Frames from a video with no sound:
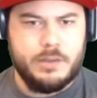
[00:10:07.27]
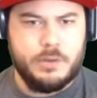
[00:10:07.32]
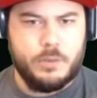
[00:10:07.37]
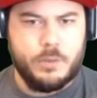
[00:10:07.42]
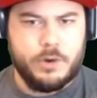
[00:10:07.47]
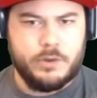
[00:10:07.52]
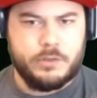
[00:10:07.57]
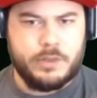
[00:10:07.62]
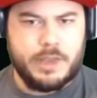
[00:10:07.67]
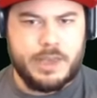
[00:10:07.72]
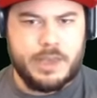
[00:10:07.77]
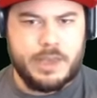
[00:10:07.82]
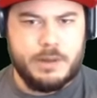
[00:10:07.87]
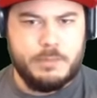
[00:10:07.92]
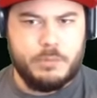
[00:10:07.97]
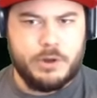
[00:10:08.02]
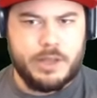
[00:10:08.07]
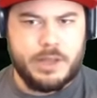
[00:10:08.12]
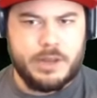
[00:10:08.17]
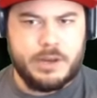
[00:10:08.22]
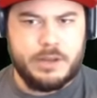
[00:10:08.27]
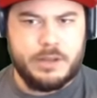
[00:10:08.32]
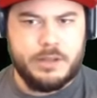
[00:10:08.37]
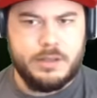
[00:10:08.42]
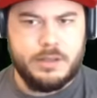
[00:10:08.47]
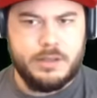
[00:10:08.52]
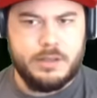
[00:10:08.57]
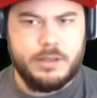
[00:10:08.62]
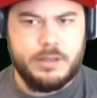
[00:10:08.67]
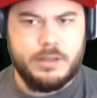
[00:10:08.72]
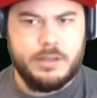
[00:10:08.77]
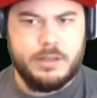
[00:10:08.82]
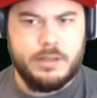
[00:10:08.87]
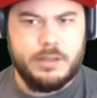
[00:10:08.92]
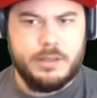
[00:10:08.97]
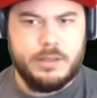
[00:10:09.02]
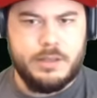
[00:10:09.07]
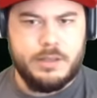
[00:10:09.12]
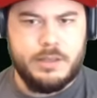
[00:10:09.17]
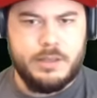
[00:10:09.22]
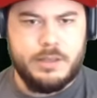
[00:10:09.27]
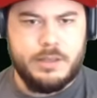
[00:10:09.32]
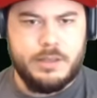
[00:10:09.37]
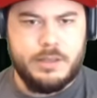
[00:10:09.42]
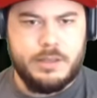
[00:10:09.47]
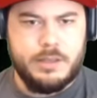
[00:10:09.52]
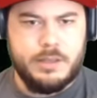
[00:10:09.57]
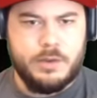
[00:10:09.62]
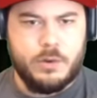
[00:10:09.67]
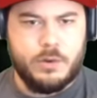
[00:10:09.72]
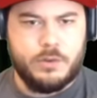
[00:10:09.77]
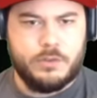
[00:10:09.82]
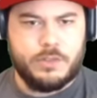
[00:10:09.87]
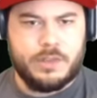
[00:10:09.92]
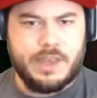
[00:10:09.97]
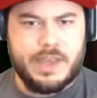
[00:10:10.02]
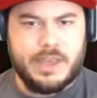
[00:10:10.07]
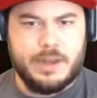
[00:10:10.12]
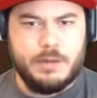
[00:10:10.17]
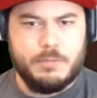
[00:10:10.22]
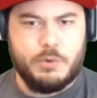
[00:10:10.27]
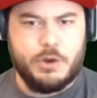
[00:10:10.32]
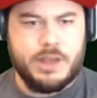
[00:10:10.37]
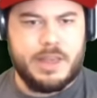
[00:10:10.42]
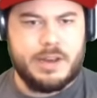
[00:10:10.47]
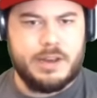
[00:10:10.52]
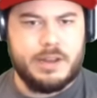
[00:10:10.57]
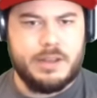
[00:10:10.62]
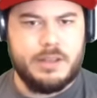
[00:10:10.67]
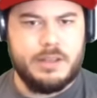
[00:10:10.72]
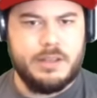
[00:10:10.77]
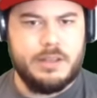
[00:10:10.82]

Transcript: Where's the canned bread? Where's the canned bread?